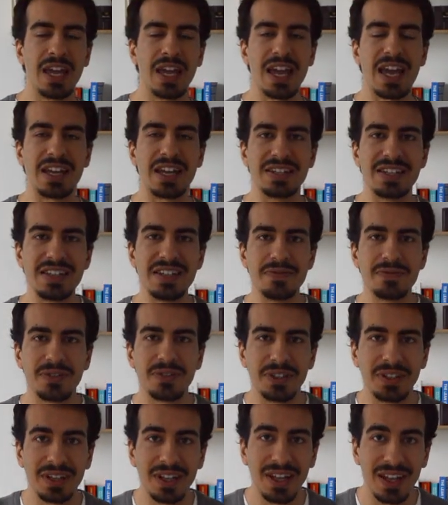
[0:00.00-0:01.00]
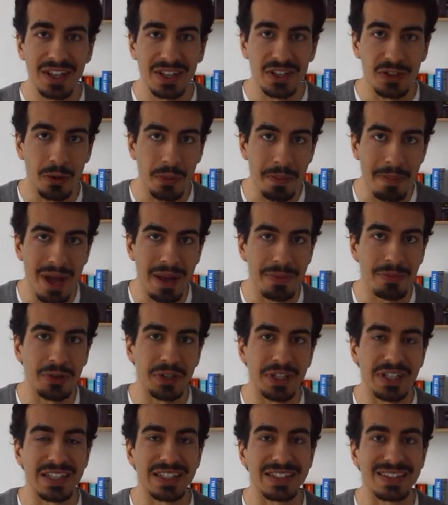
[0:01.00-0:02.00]
and even your
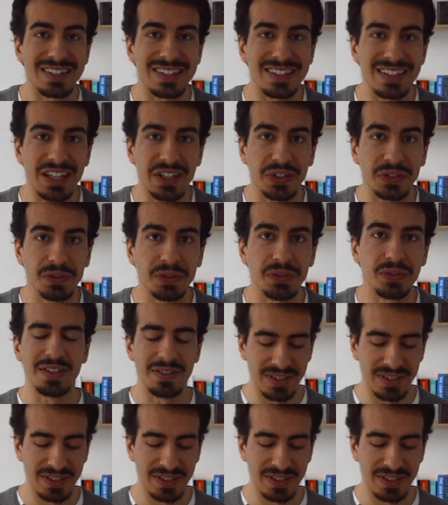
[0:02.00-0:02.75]
memory itself.